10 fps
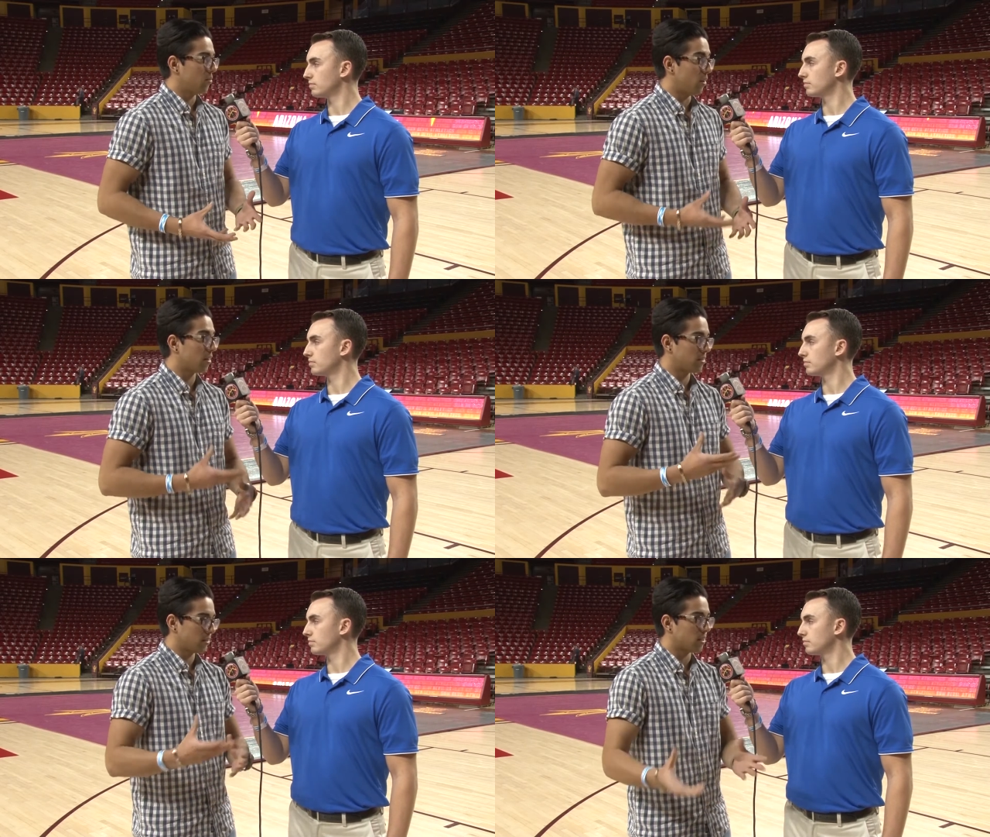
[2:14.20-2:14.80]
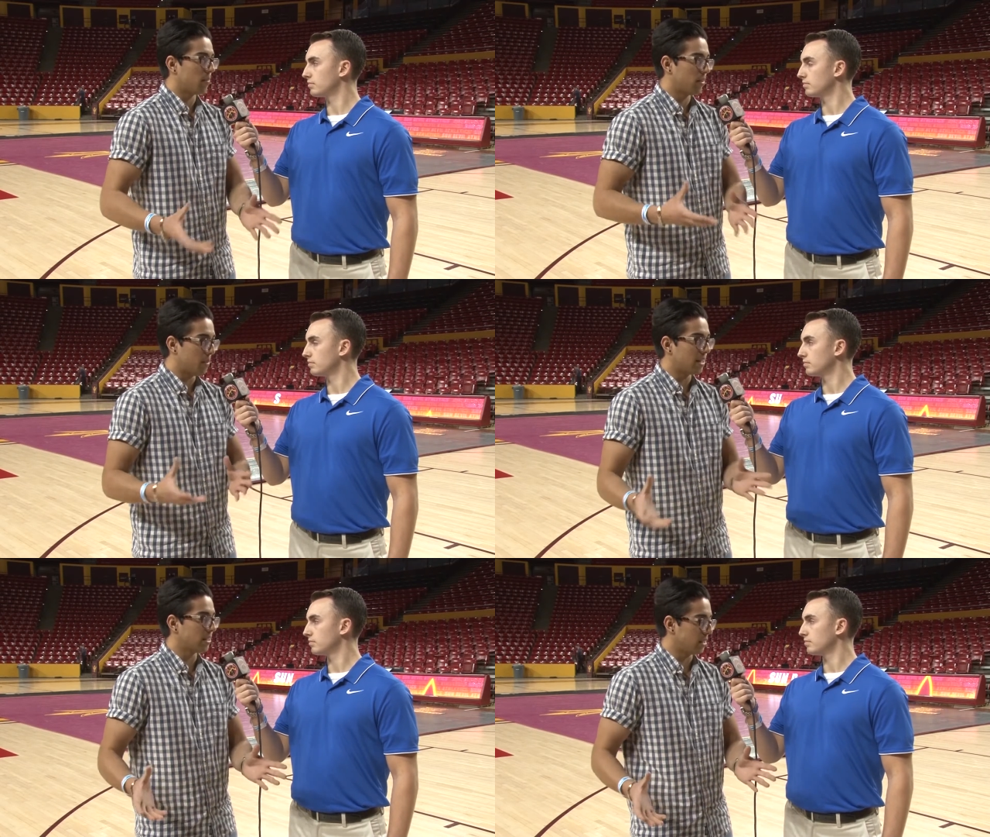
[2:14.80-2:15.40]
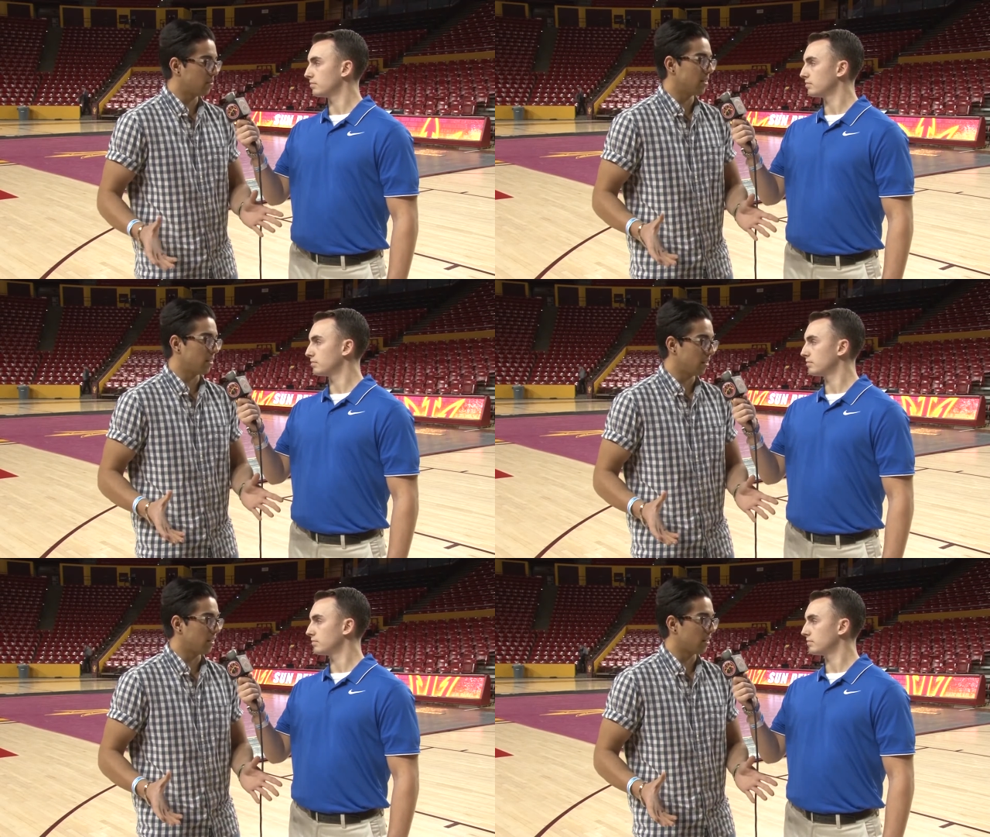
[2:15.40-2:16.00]
Speaker 1: with some of the best teams
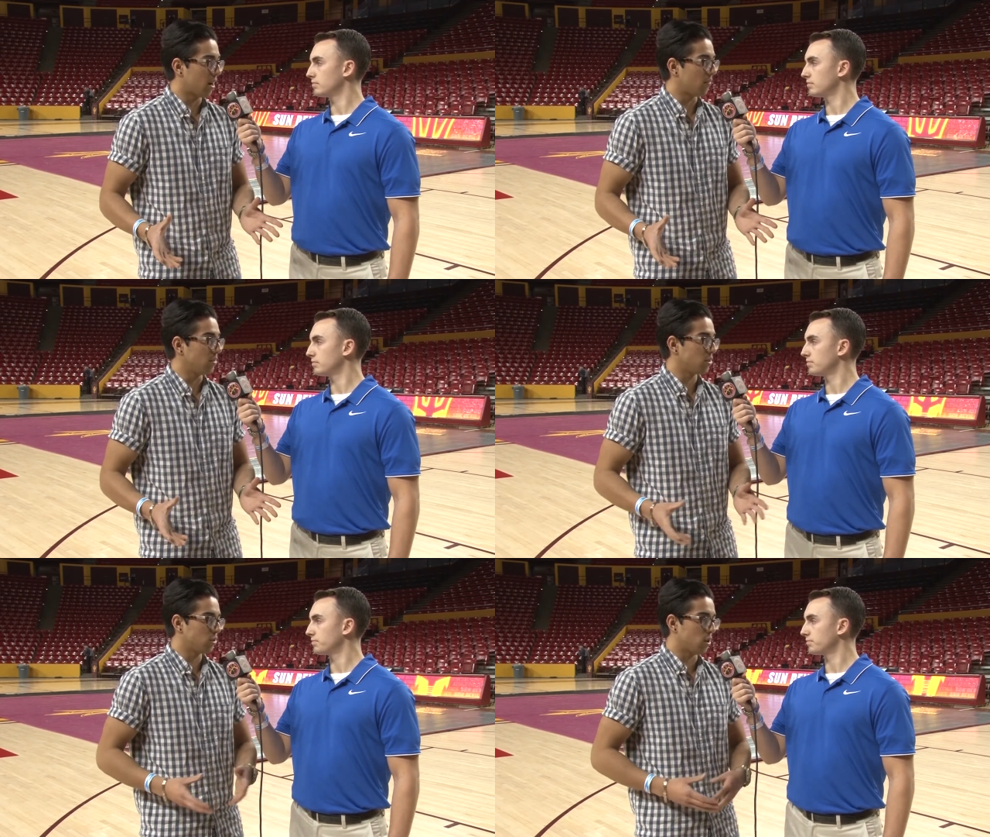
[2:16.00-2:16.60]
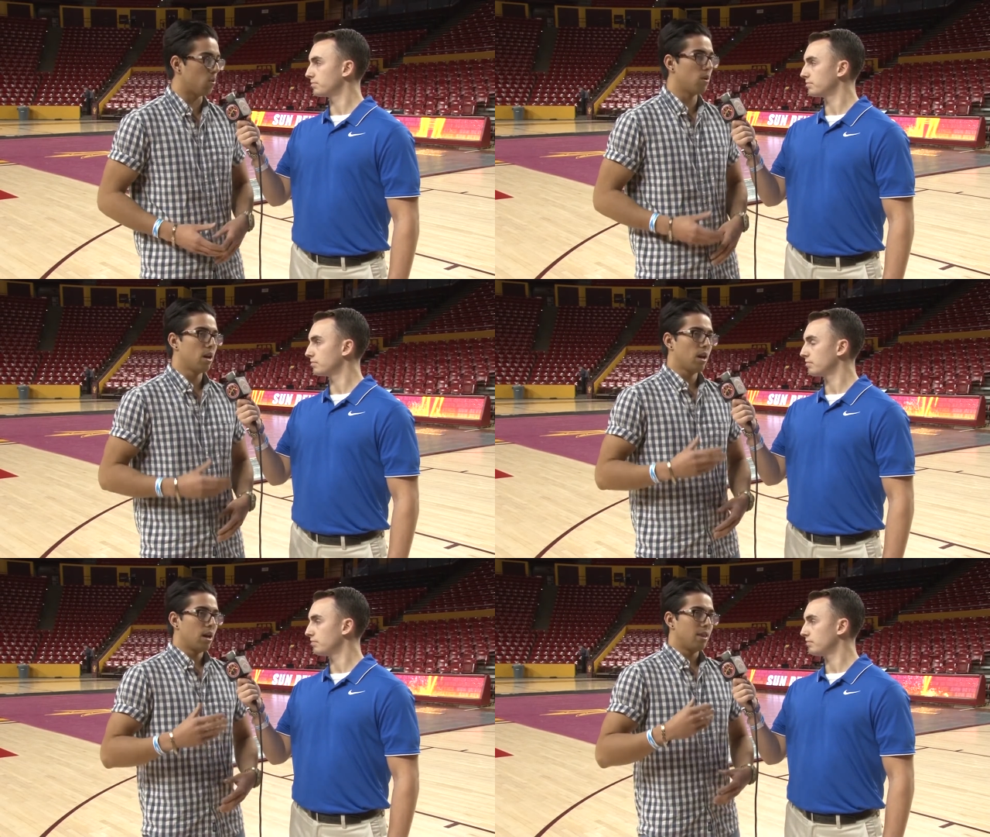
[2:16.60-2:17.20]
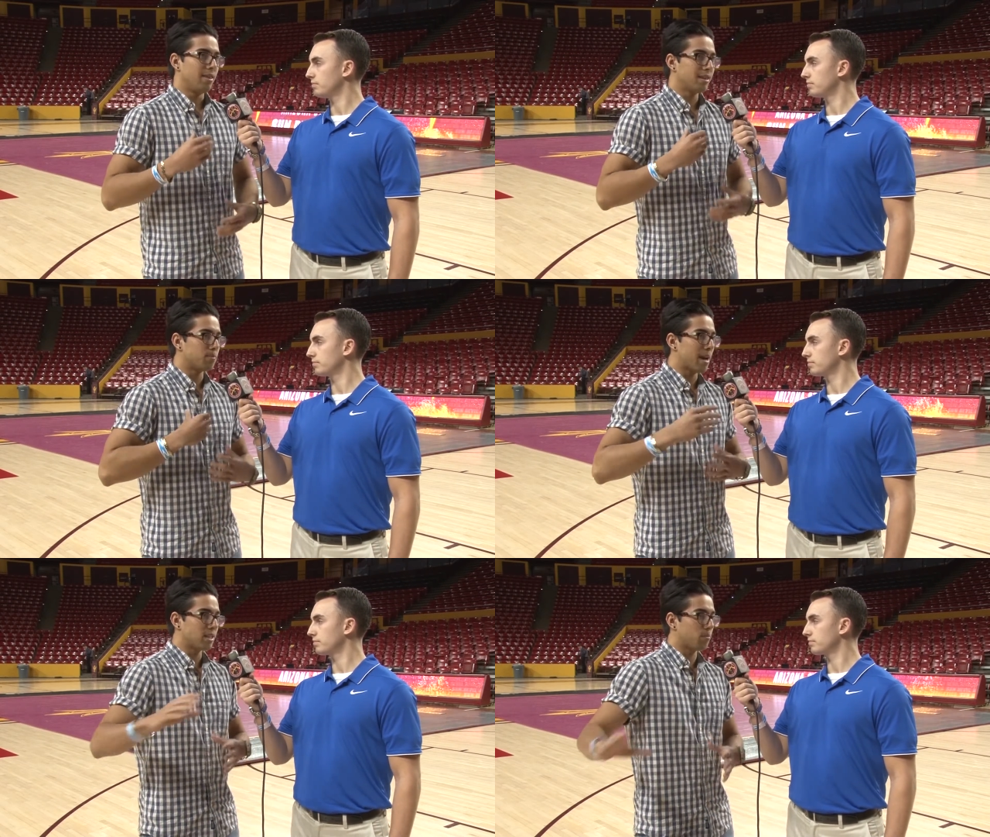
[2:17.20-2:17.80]
in the in the conference. So
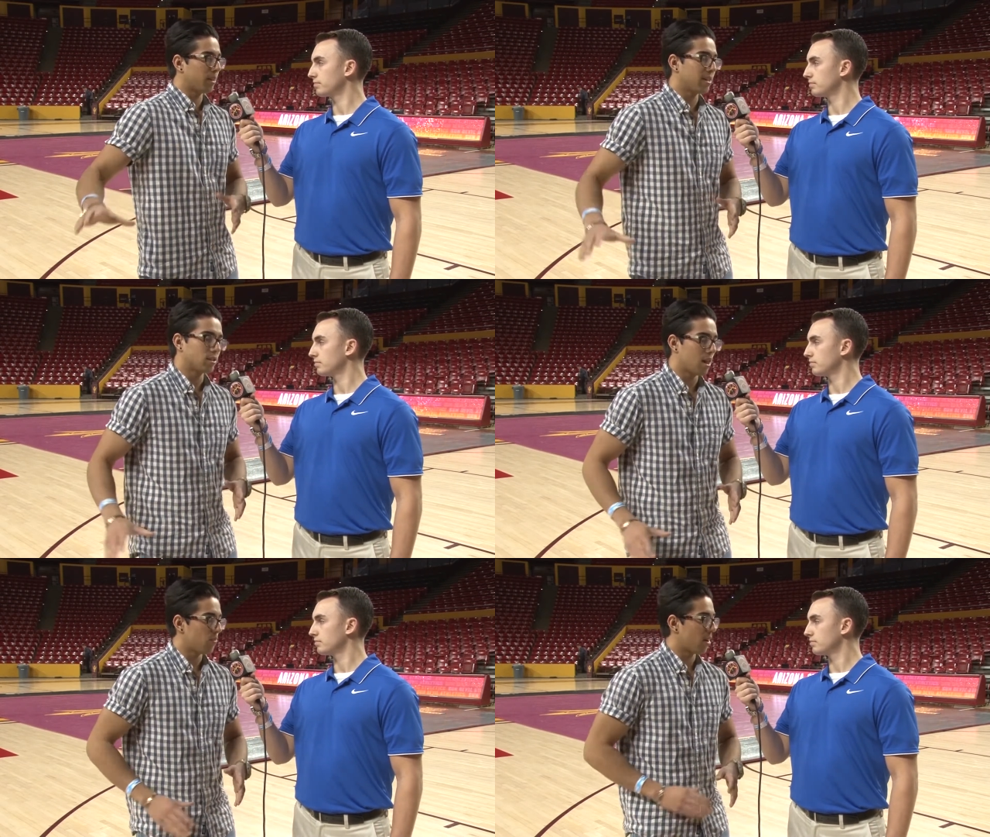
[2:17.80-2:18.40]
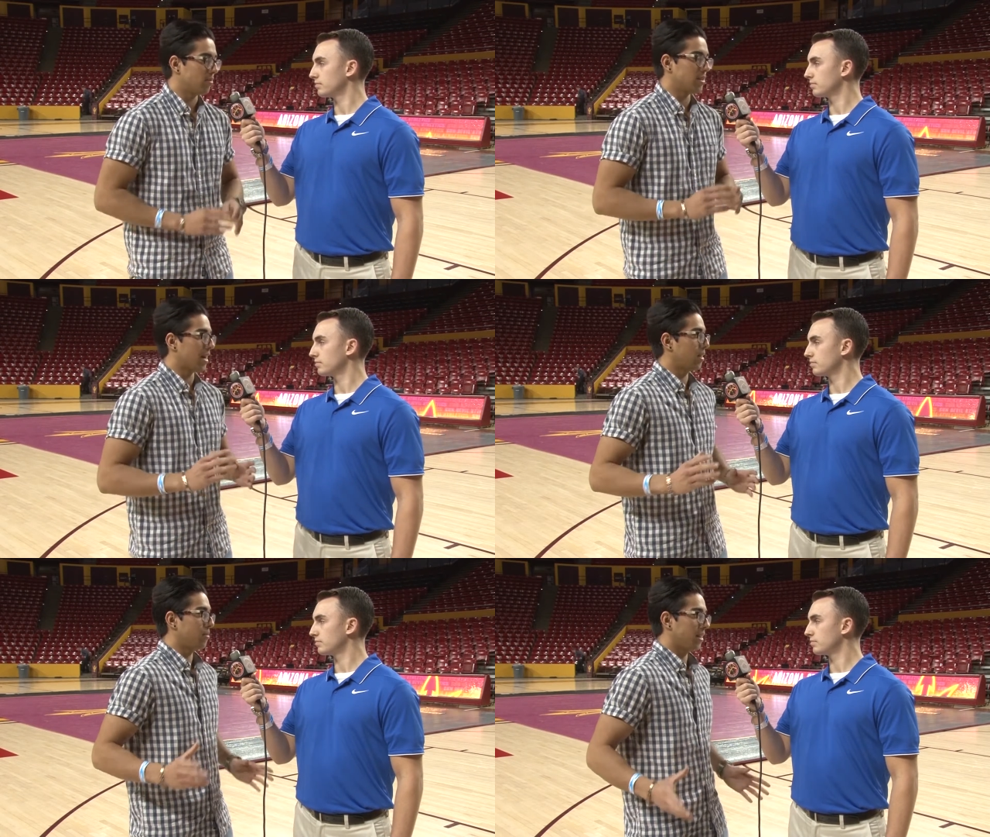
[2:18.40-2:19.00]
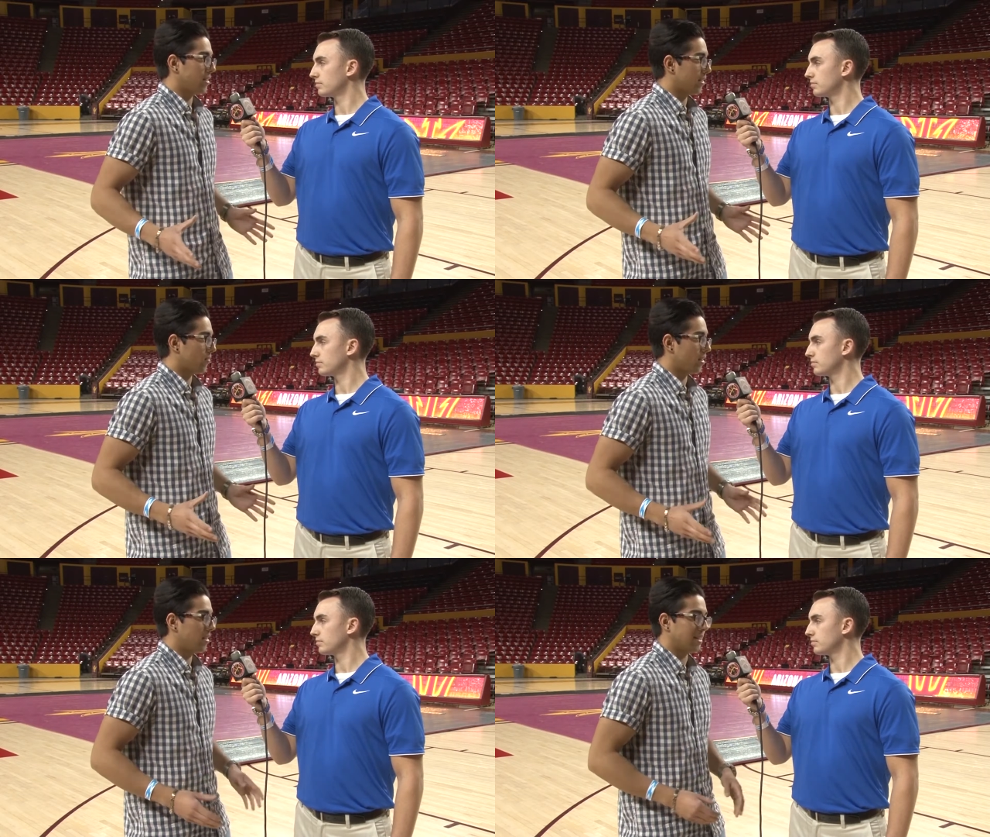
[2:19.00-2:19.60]
this matchup against Colorado is not going to be any
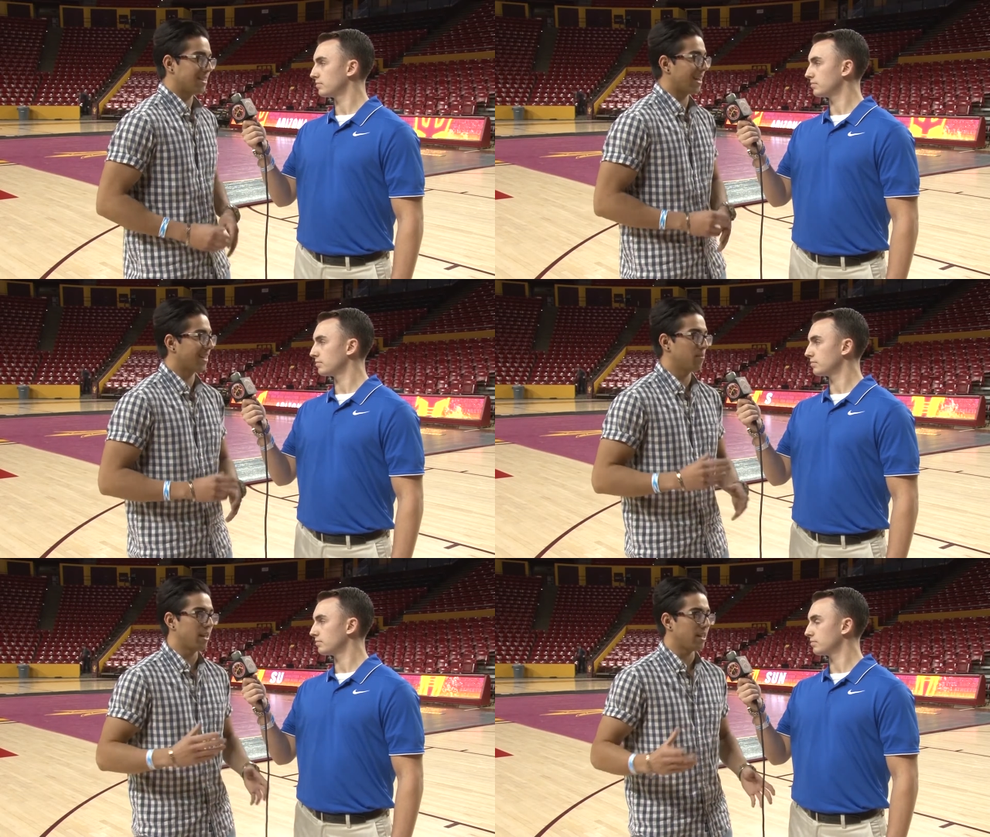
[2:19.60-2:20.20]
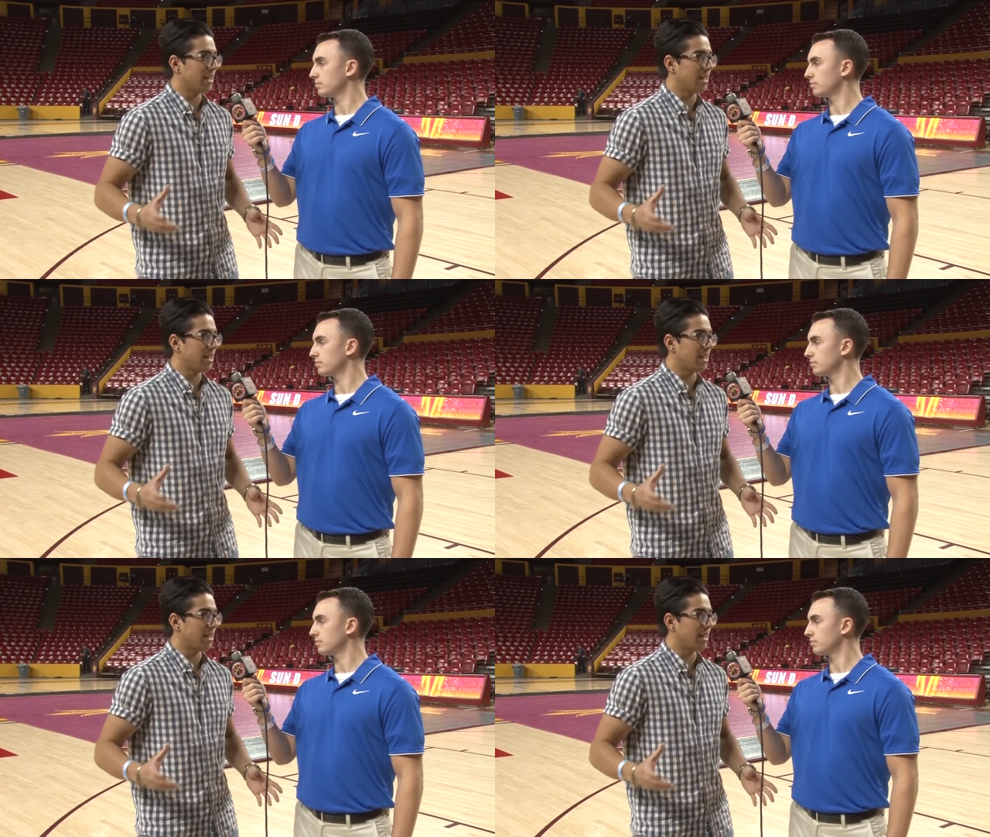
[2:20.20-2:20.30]
different. It's not going to be any